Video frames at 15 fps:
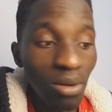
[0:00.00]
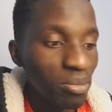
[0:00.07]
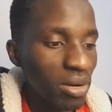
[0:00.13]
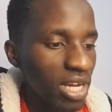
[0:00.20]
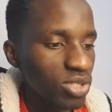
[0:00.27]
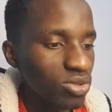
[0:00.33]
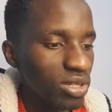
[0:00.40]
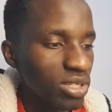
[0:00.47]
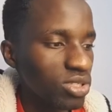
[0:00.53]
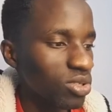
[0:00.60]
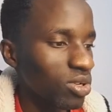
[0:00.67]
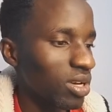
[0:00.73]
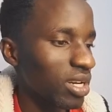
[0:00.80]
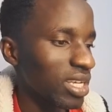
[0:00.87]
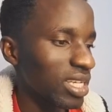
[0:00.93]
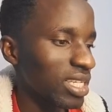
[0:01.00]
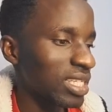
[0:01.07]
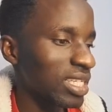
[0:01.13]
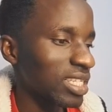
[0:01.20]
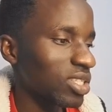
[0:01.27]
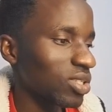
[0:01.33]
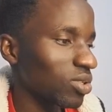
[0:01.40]
our password, so click
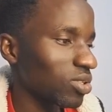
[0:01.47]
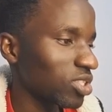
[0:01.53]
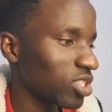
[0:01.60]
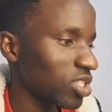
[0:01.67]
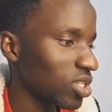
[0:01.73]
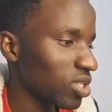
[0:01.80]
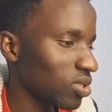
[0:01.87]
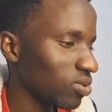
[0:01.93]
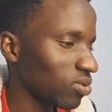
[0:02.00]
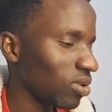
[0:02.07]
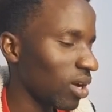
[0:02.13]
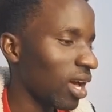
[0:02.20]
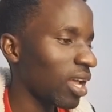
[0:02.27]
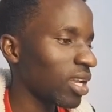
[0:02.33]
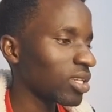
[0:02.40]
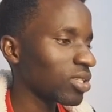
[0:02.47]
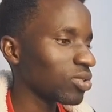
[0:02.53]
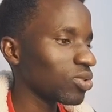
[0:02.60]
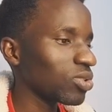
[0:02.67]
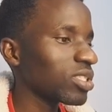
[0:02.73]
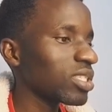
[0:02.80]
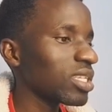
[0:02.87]
just continue. And
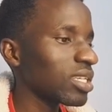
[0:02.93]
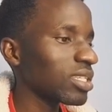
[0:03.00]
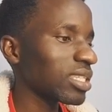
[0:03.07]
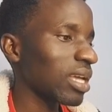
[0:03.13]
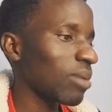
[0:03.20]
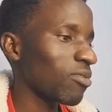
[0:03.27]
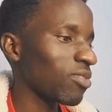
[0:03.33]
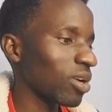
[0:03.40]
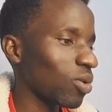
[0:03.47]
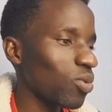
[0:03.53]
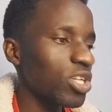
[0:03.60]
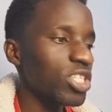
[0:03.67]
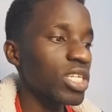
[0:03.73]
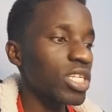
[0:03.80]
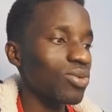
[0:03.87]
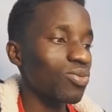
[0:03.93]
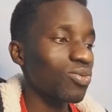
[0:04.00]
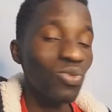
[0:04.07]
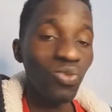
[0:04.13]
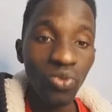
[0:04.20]
you see some of the questions.